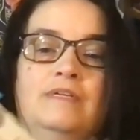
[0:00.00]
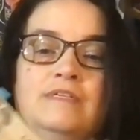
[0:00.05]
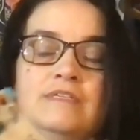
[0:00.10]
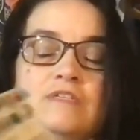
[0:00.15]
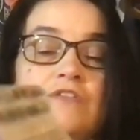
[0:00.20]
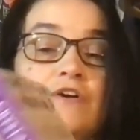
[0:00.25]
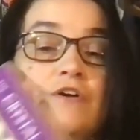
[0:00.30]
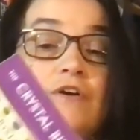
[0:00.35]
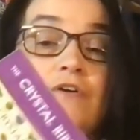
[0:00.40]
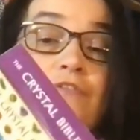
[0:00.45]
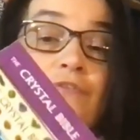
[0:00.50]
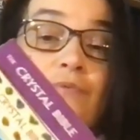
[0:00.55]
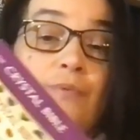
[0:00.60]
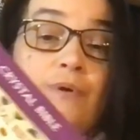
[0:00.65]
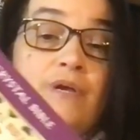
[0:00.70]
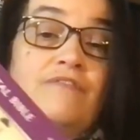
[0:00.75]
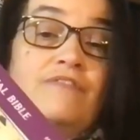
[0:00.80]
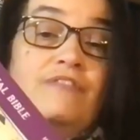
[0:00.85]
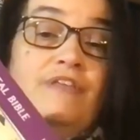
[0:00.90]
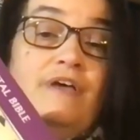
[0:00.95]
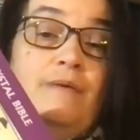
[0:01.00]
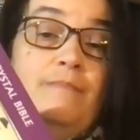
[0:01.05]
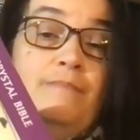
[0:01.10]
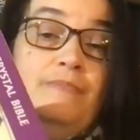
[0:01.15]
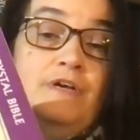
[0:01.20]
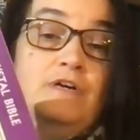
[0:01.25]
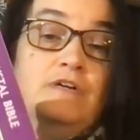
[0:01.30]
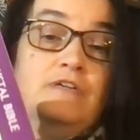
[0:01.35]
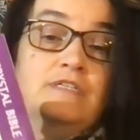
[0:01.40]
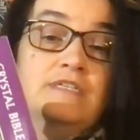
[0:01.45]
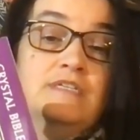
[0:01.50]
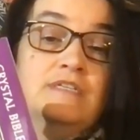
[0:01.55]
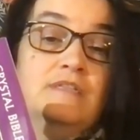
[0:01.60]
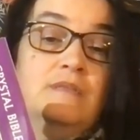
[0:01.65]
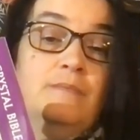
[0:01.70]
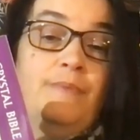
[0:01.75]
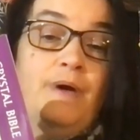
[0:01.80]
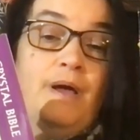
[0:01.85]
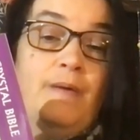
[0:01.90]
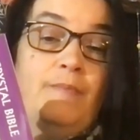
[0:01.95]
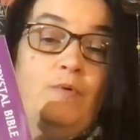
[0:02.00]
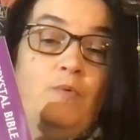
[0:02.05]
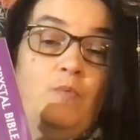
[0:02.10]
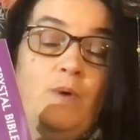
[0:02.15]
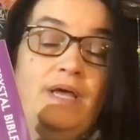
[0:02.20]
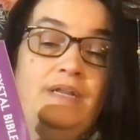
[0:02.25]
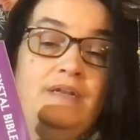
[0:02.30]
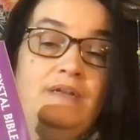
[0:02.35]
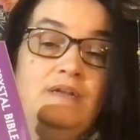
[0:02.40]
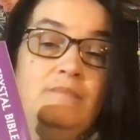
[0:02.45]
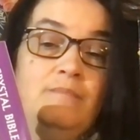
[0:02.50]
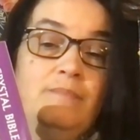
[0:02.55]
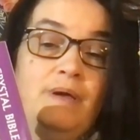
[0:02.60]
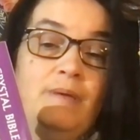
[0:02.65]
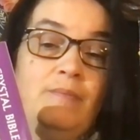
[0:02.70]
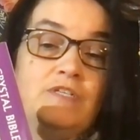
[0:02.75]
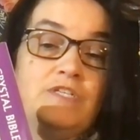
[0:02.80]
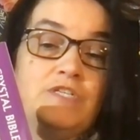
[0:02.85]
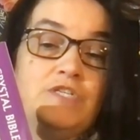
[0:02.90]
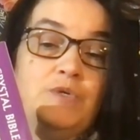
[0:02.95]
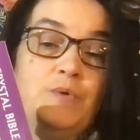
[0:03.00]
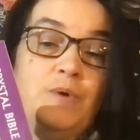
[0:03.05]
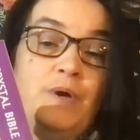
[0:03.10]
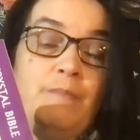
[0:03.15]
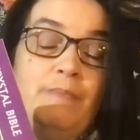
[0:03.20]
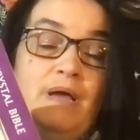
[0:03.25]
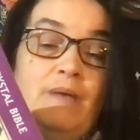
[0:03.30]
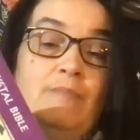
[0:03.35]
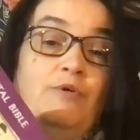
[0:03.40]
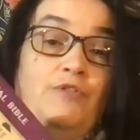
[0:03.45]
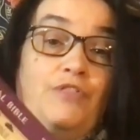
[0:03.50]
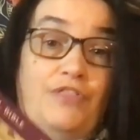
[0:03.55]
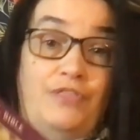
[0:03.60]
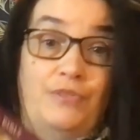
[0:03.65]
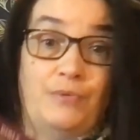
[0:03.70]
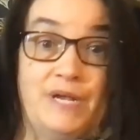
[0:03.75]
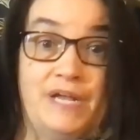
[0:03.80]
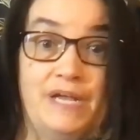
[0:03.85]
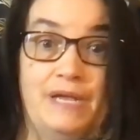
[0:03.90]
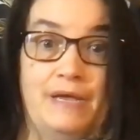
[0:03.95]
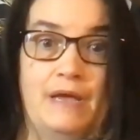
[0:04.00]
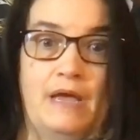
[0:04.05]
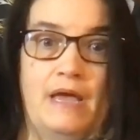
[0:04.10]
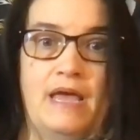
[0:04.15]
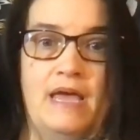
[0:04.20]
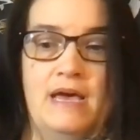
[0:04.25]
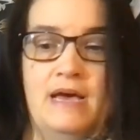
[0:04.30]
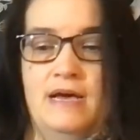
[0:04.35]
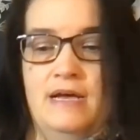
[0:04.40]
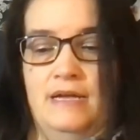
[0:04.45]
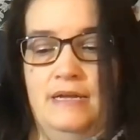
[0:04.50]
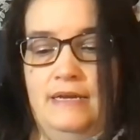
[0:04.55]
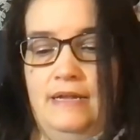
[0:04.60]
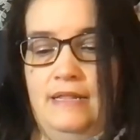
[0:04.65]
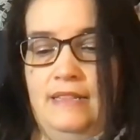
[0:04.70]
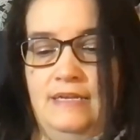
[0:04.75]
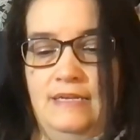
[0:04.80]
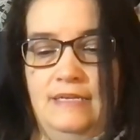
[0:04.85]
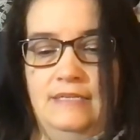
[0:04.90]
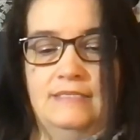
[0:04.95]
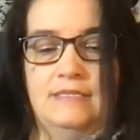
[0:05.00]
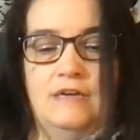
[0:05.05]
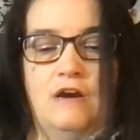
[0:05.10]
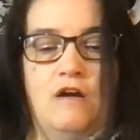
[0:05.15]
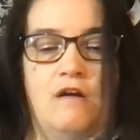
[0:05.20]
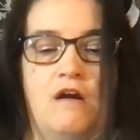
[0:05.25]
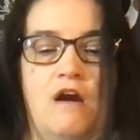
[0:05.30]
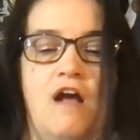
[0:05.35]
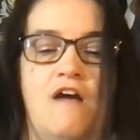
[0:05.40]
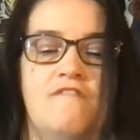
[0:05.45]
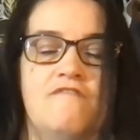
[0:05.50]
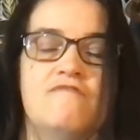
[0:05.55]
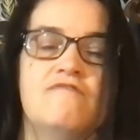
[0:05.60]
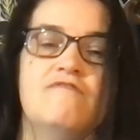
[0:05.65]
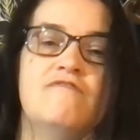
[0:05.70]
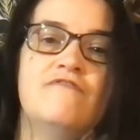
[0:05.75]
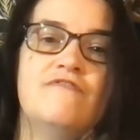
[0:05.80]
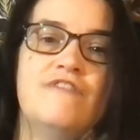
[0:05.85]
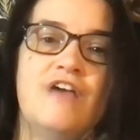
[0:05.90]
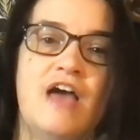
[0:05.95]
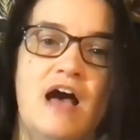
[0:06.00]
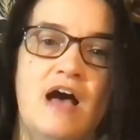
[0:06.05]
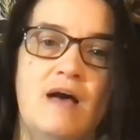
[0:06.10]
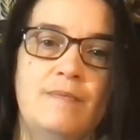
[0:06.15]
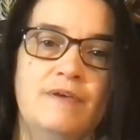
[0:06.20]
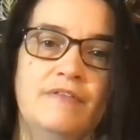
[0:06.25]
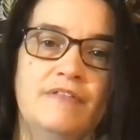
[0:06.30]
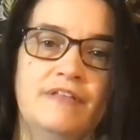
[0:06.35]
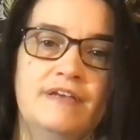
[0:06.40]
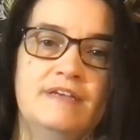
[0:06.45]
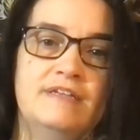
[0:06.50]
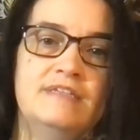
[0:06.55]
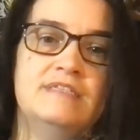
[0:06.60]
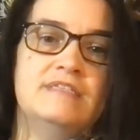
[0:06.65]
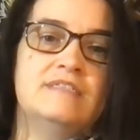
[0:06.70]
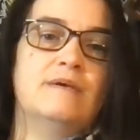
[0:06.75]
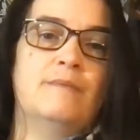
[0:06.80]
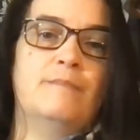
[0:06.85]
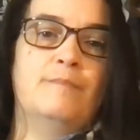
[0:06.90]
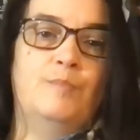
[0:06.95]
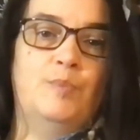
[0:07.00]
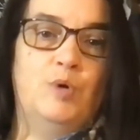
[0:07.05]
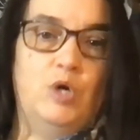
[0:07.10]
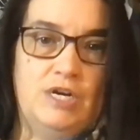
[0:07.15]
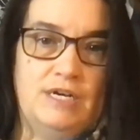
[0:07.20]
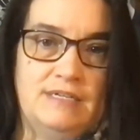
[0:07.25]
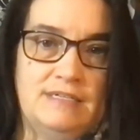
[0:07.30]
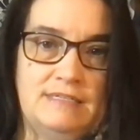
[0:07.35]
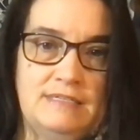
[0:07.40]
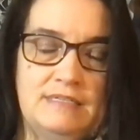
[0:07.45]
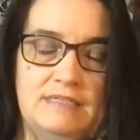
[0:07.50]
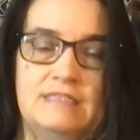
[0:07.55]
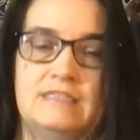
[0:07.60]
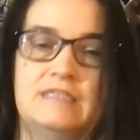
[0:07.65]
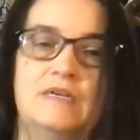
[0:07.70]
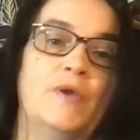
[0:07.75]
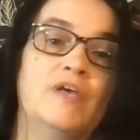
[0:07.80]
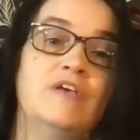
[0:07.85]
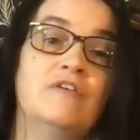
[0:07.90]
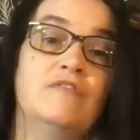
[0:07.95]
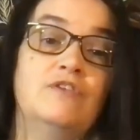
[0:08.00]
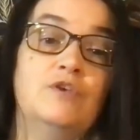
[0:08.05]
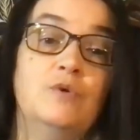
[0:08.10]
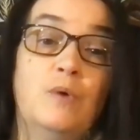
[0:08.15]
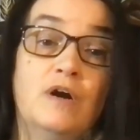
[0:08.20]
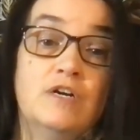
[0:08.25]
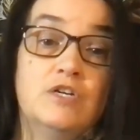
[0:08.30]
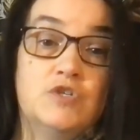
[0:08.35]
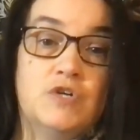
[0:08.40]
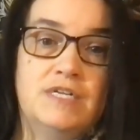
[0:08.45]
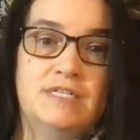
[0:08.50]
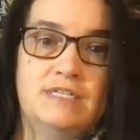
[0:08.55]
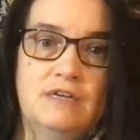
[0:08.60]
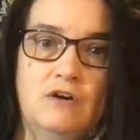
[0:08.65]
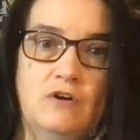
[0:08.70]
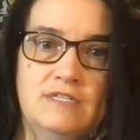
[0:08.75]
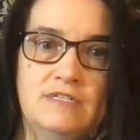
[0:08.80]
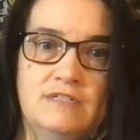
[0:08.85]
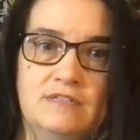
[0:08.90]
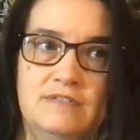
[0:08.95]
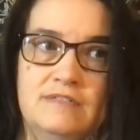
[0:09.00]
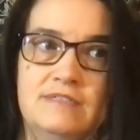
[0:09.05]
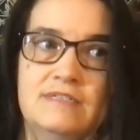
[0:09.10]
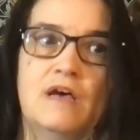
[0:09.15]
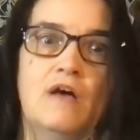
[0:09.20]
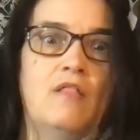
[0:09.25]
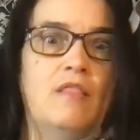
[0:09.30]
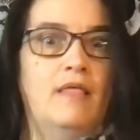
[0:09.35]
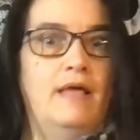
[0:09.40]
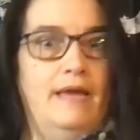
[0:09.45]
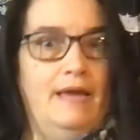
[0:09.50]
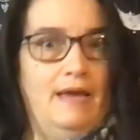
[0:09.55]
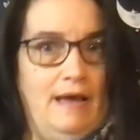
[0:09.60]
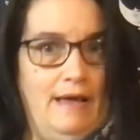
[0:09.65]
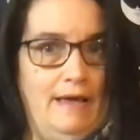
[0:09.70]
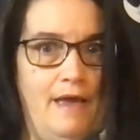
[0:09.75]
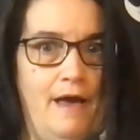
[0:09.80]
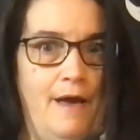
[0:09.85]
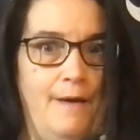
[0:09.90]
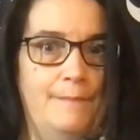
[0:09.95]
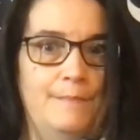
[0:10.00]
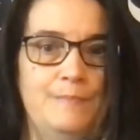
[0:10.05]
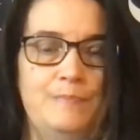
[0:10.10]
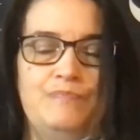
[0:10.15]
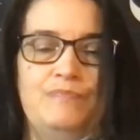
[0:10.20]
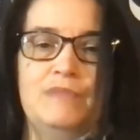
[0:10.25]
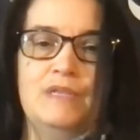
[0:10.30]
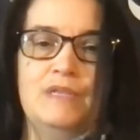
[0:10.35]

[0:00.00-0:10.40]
So there are three of them. There's the Bible 1, Bible 2, and Bible 3. And these are fabulous books. So if you are drawn to crystals like I am,